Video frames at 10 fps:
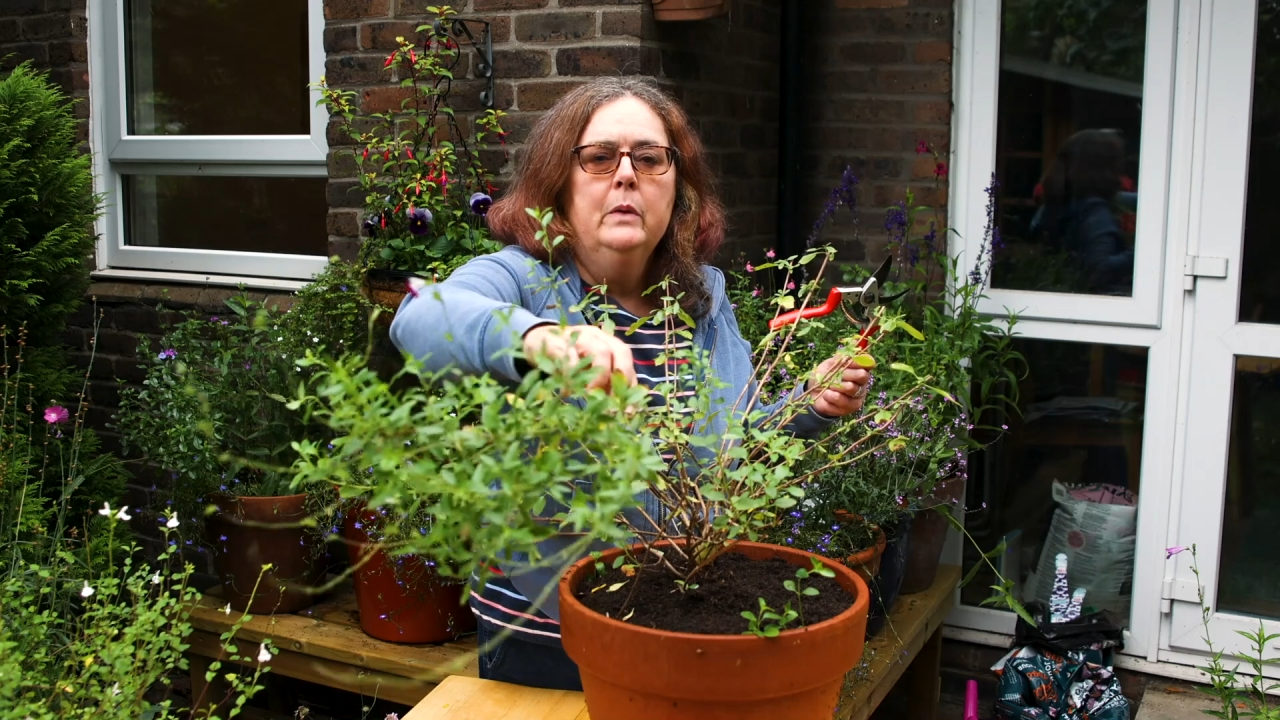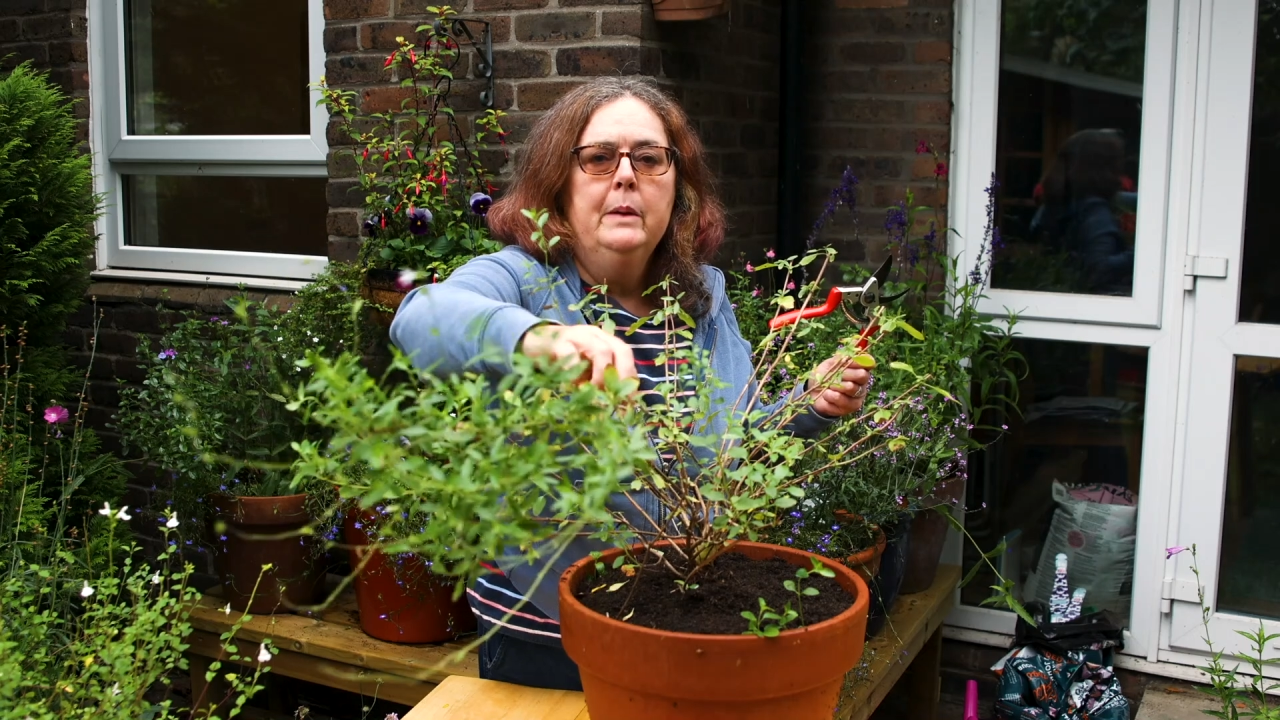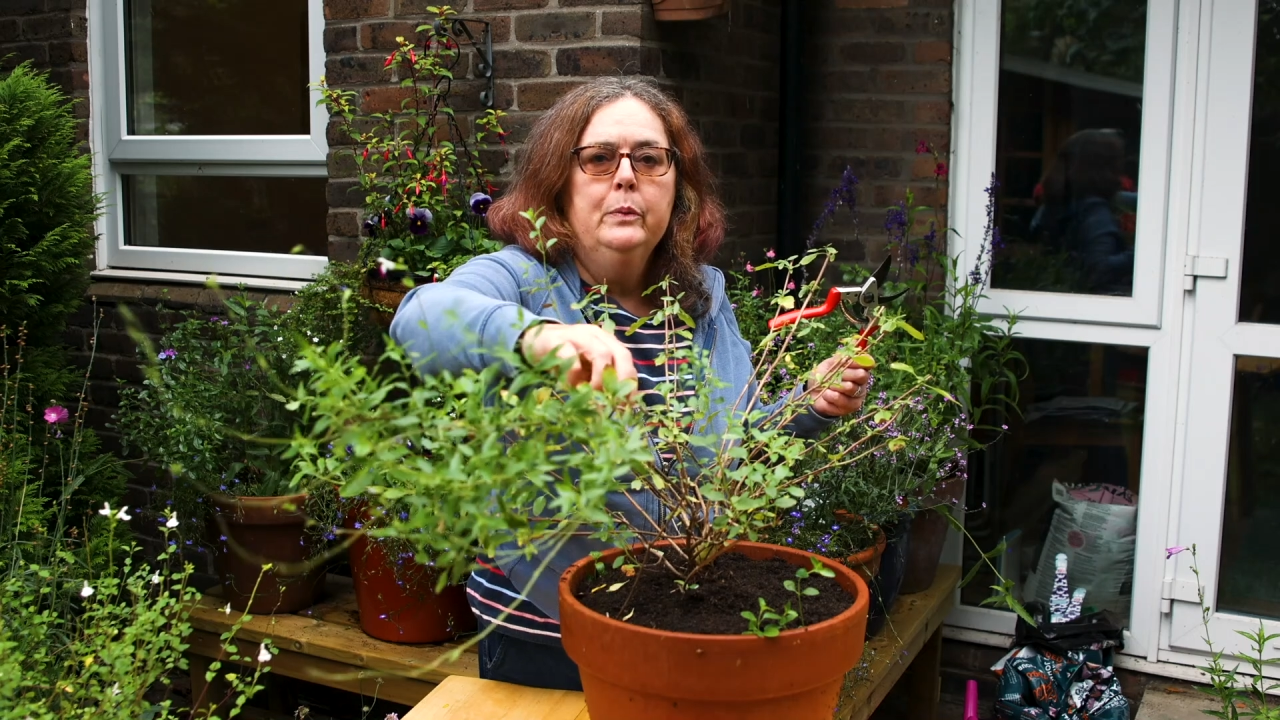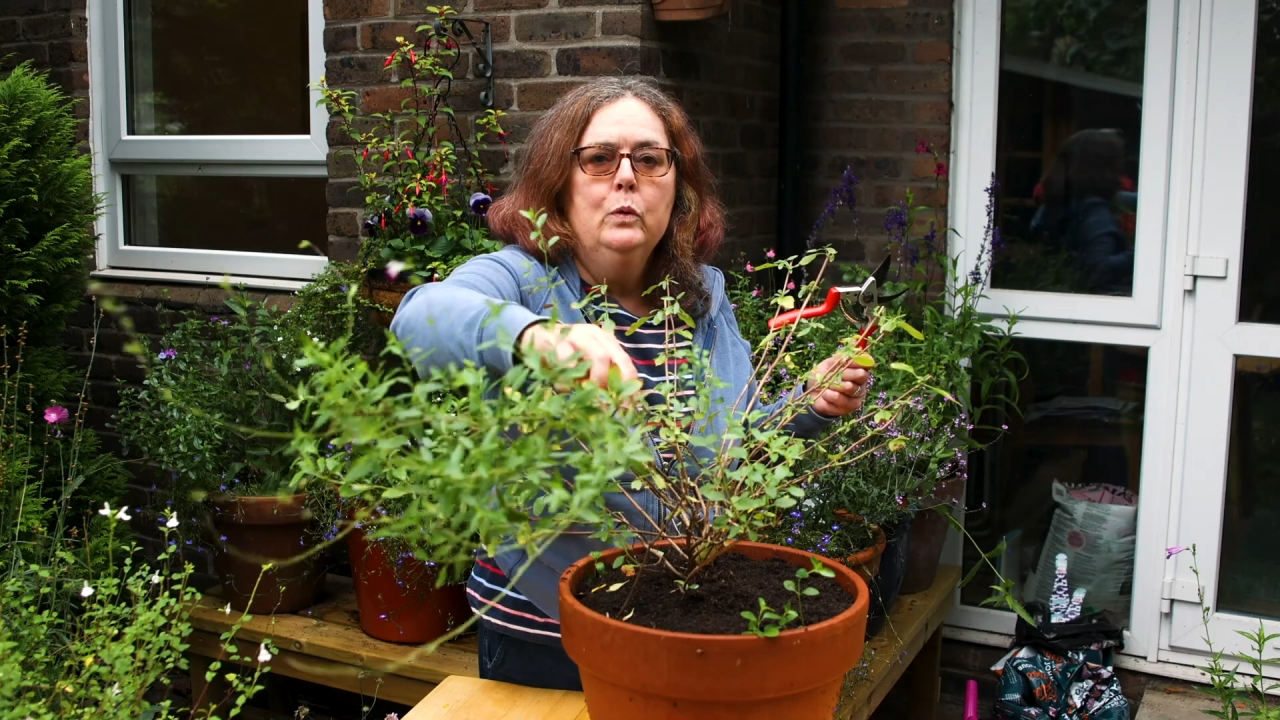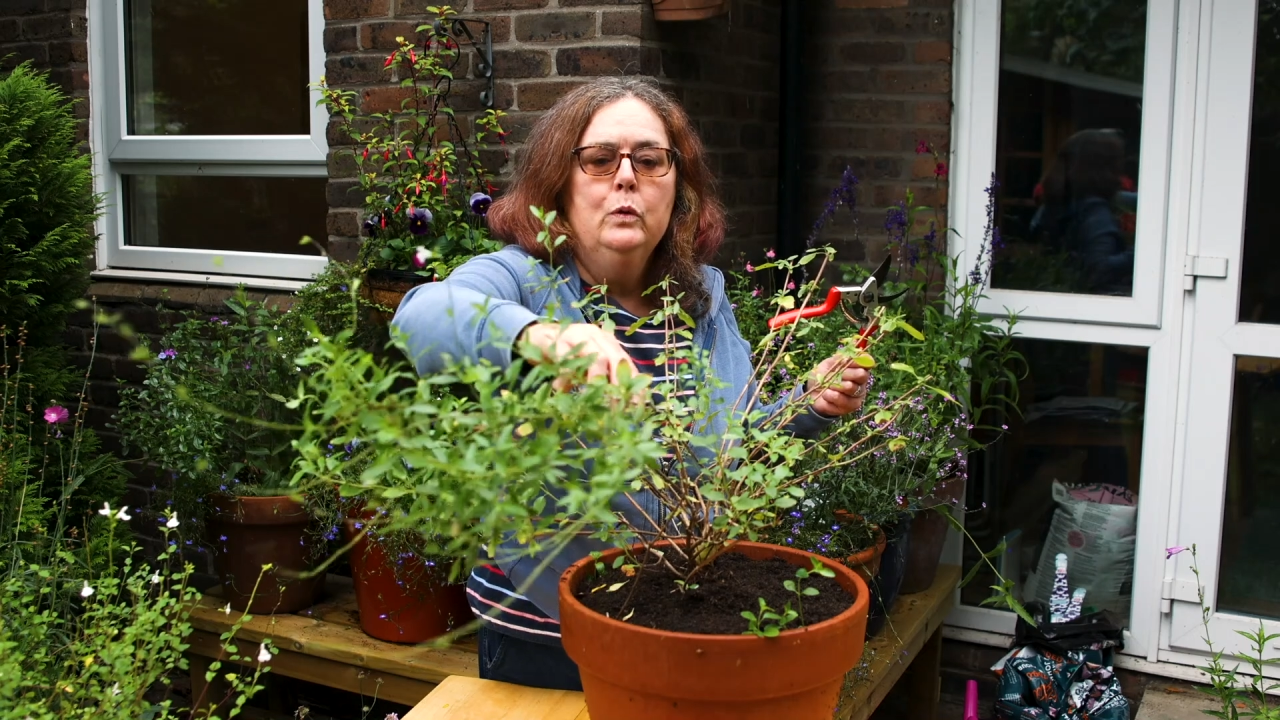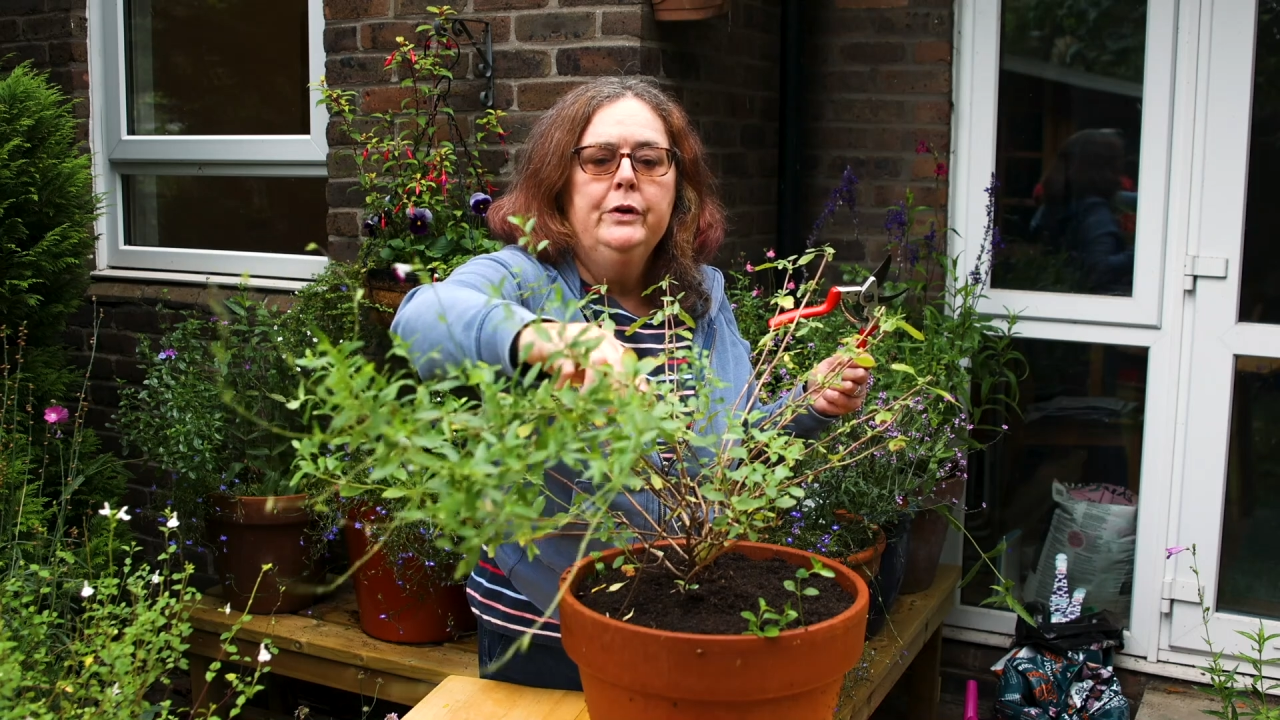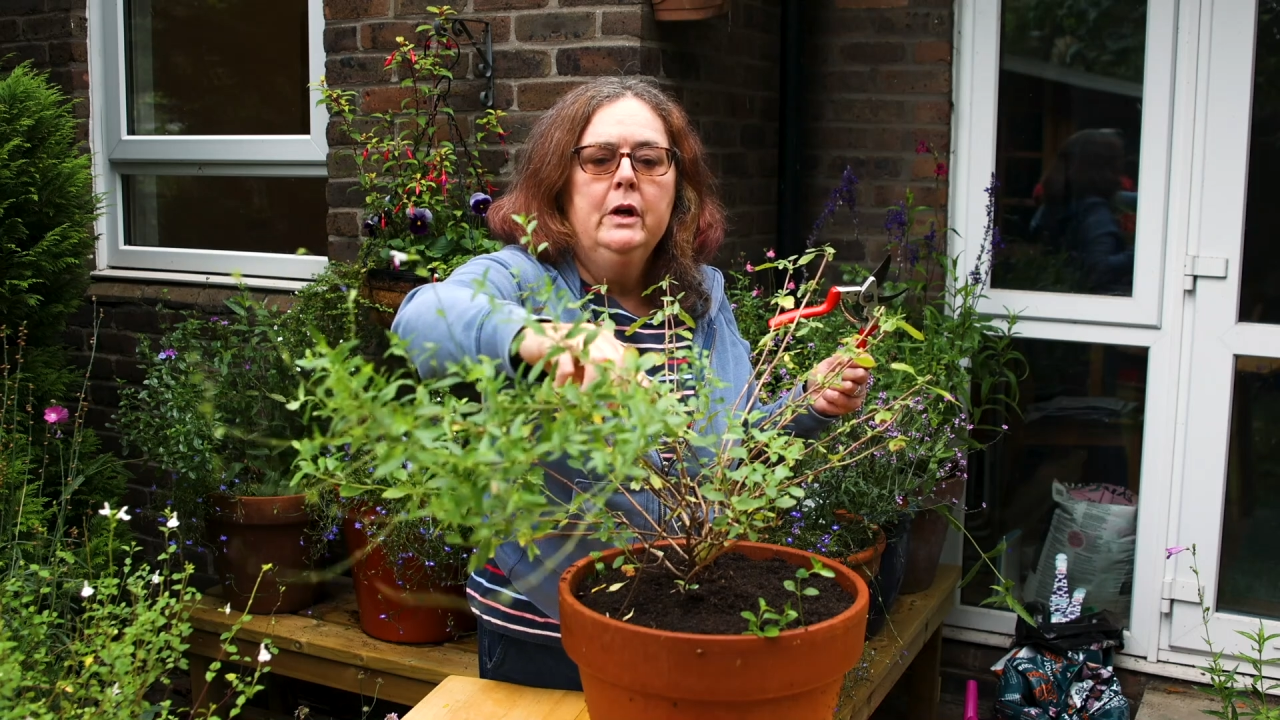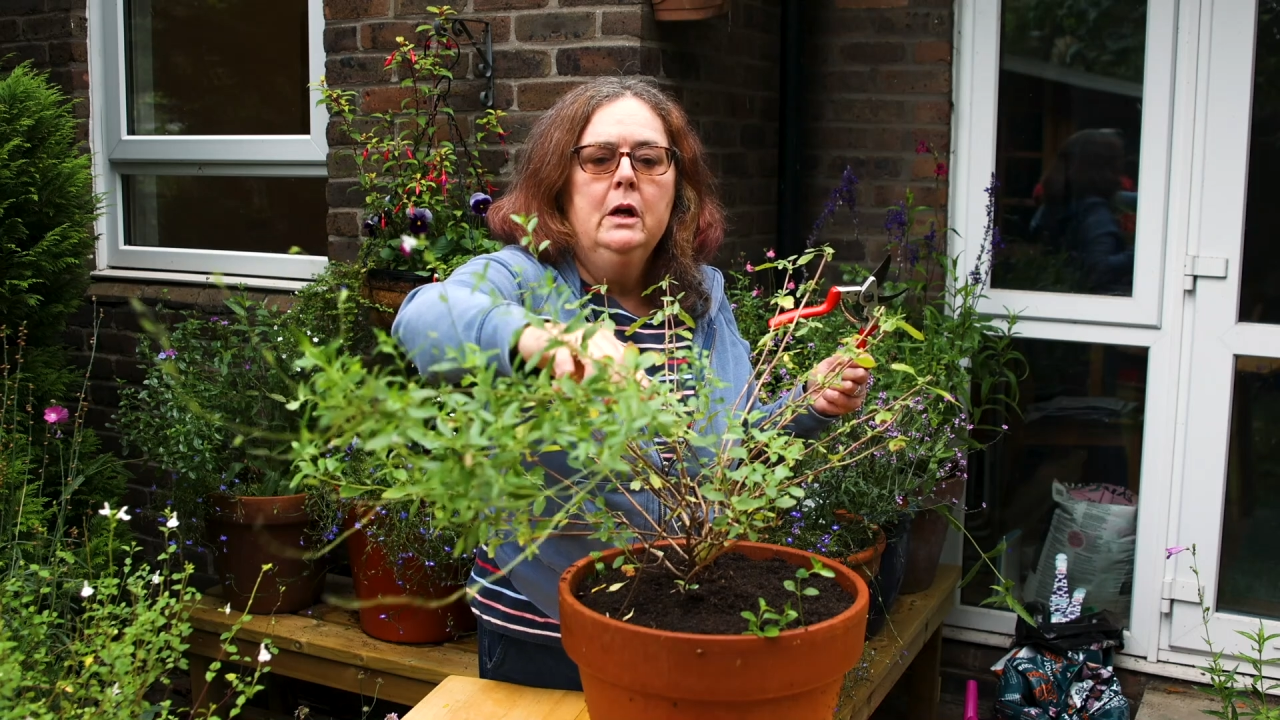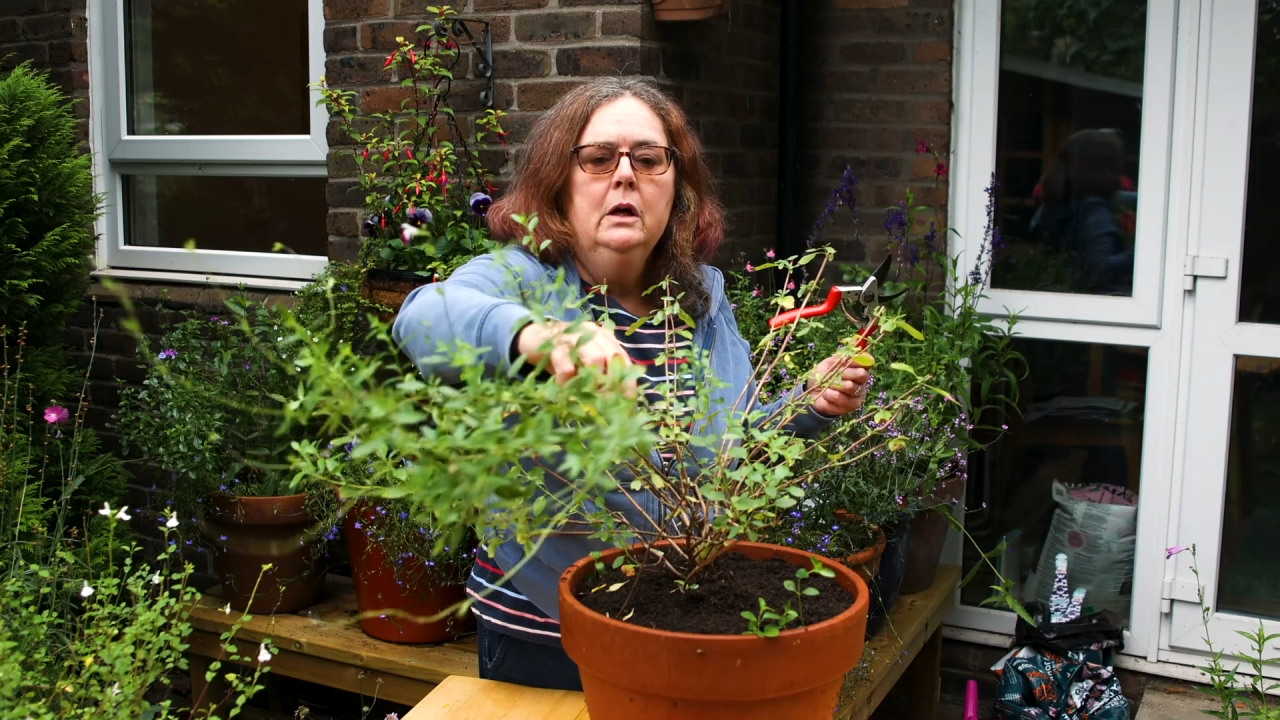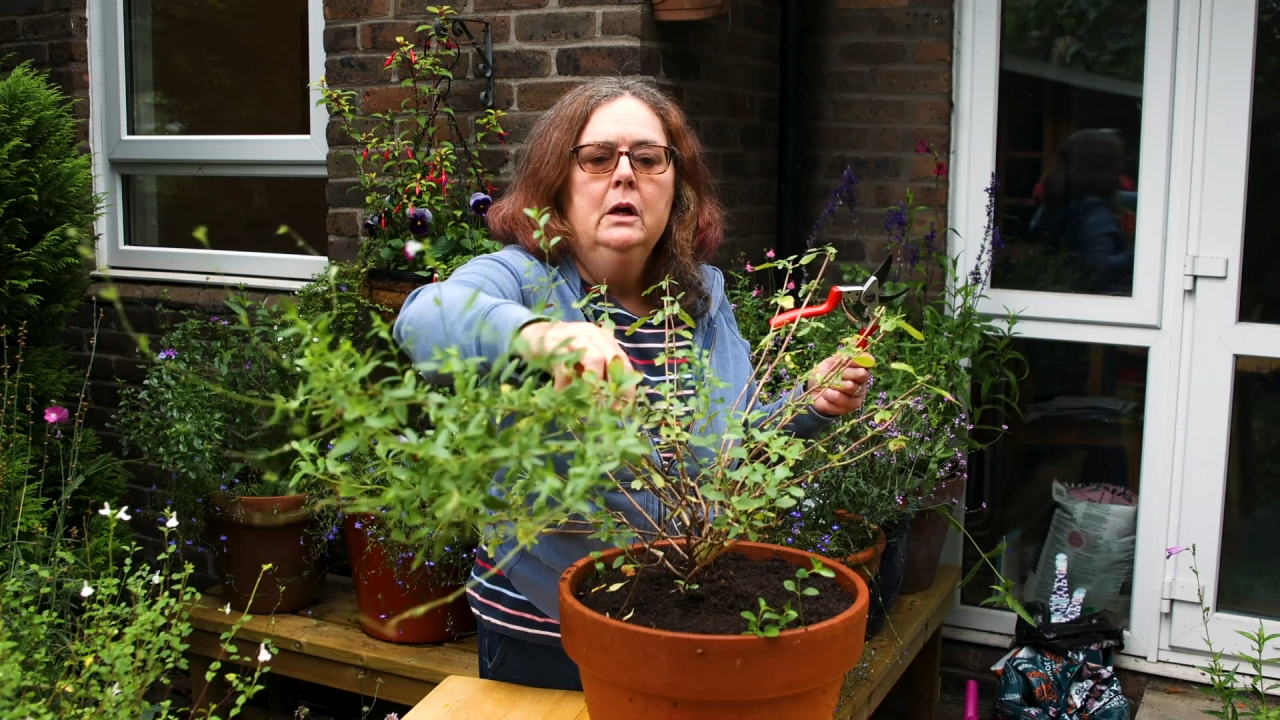my
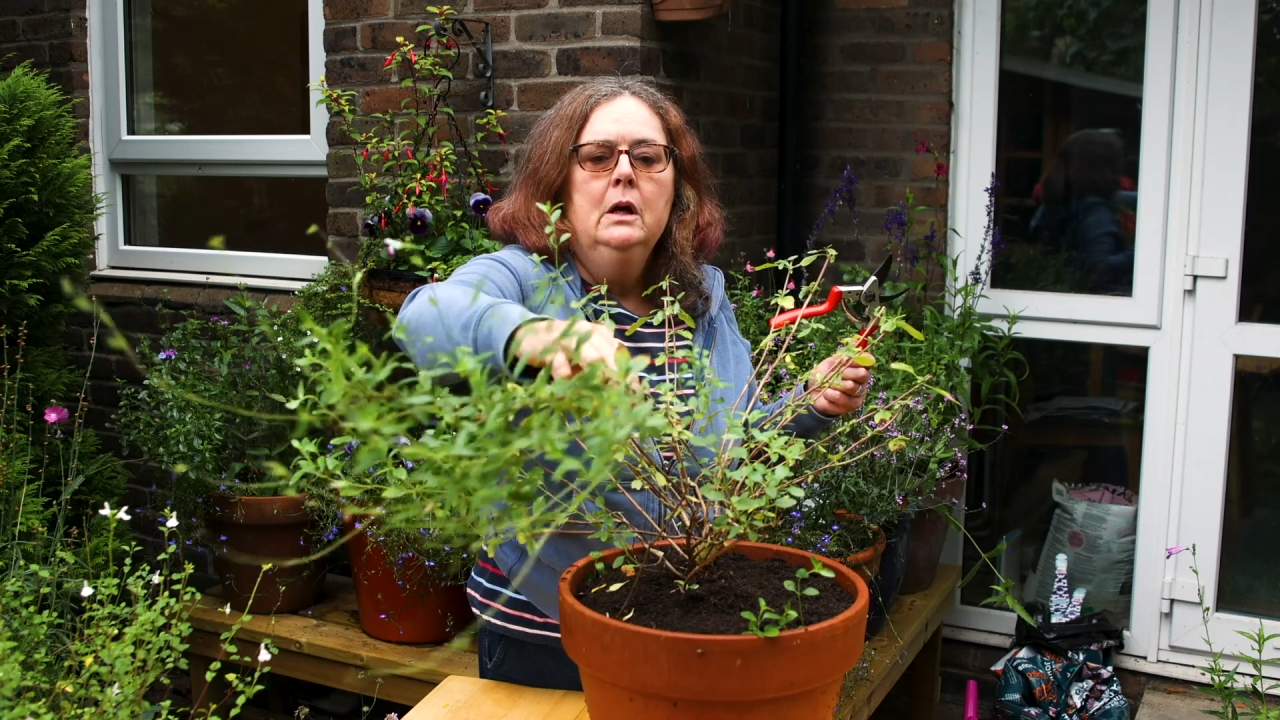border